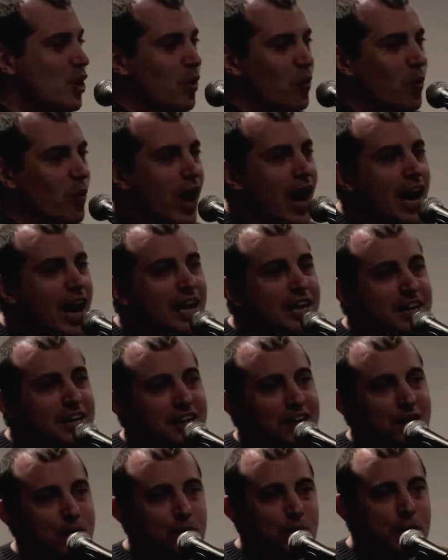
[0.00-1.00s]
Why?
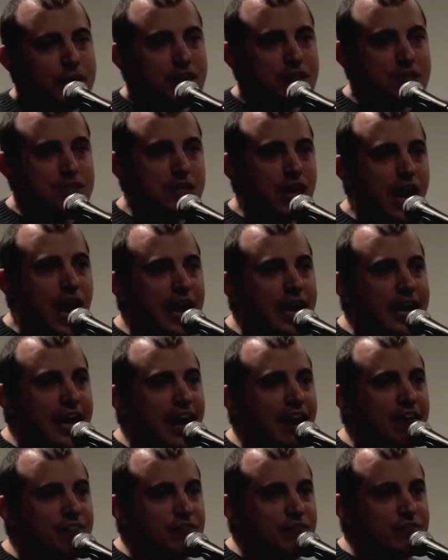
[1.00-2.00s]
Because I
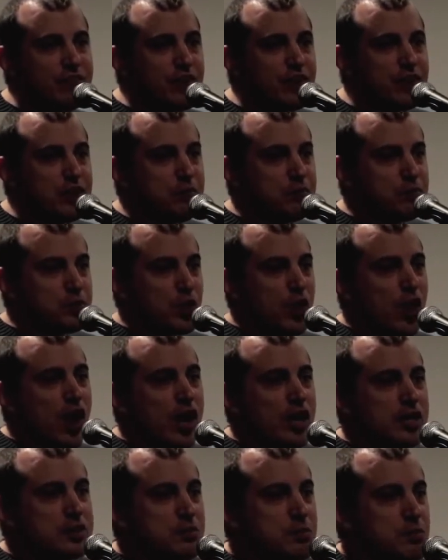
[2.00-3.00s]
have a very
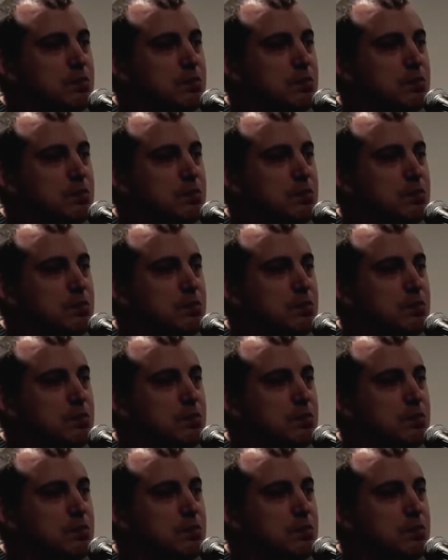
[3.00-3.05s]
broad,